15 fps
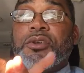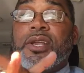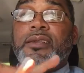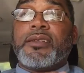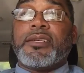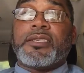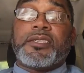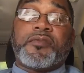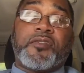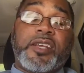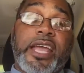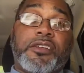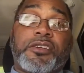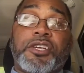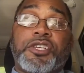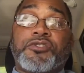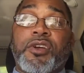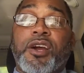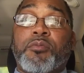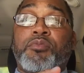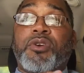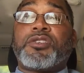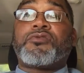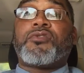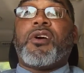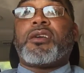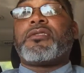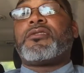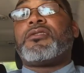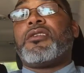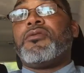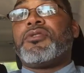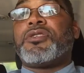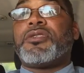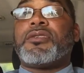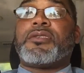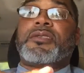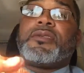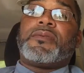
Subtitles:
to you then. This is Fernando Kittrell, Bridge Crossing Solutions.